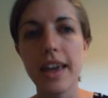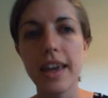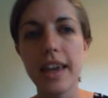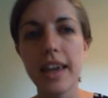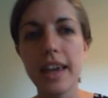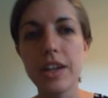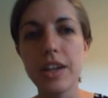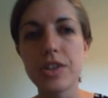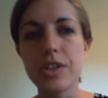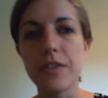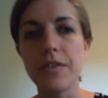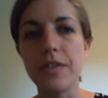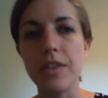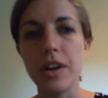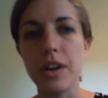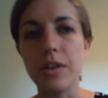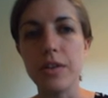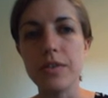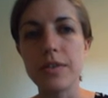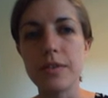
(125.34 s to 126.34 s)
each of
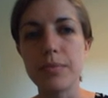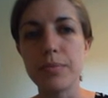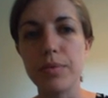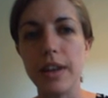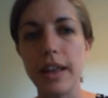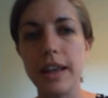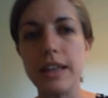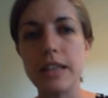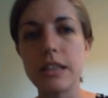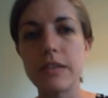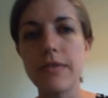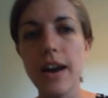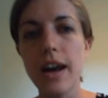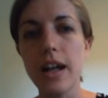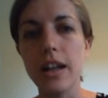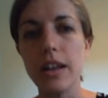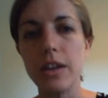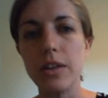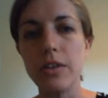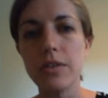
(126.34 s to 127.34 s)
those place
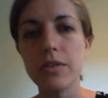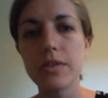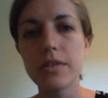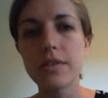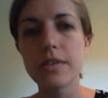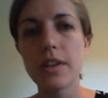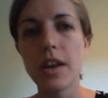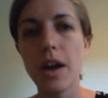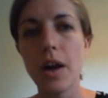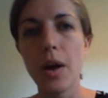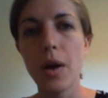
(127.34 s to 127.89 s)
values,